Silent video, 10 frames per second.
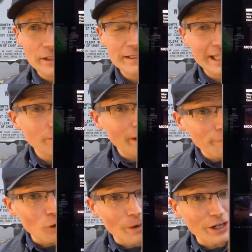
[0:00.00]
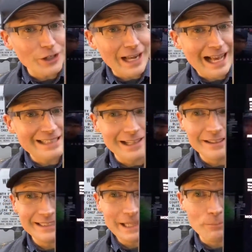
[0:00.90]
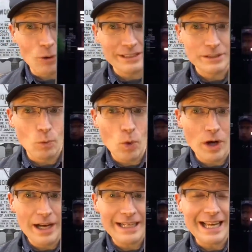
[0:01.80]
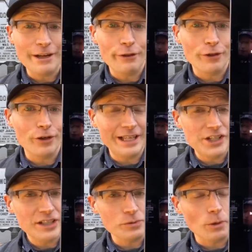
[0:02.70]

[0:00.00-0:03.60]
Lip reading: daily rainfall record at Dulles Airport. 1 1/3 inches.